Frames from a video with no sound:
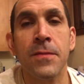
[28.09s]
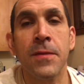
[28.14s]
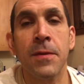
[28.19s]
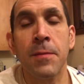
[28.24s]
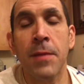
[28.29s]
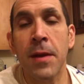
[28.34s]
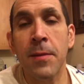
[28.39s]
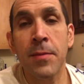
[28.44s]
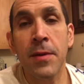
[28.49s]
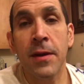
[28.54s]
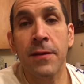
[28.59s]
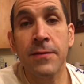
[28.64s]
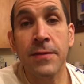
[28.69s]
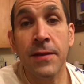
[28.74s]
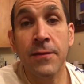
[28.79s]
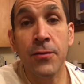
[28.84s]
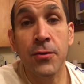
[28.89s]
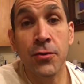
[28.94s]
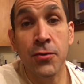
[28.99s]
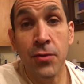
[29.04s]
then maybe I've
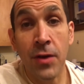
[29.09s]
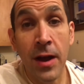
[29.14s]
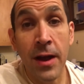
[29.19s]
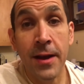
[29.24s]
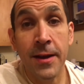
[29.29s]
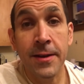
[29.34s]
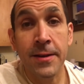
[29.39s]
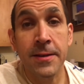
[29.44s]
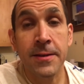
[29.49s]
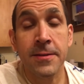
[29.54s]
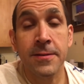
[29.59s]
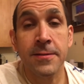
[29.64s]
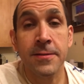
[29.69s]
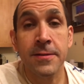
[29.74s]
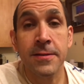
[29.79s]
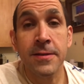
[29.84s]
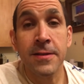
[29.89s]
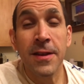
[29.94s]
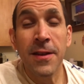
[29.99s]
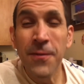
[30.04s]
never tried
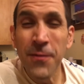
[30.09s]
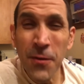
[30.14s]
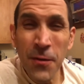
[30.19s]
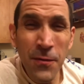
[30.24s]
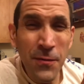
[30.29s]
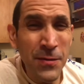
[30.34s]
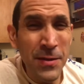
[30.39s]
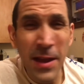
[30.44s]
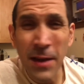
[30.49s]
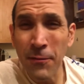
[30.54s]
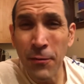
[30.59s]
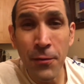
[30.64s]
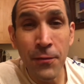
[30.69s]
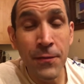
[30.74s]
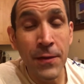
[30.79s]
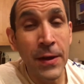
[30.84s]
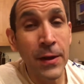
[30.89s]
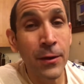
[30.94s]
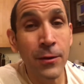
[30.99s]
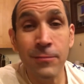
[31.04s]
if you've never
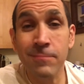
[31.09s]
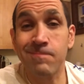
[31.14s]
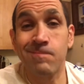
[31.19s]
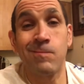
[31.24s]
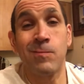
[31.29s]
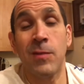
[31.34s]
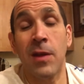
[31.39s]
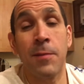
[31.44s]
failed,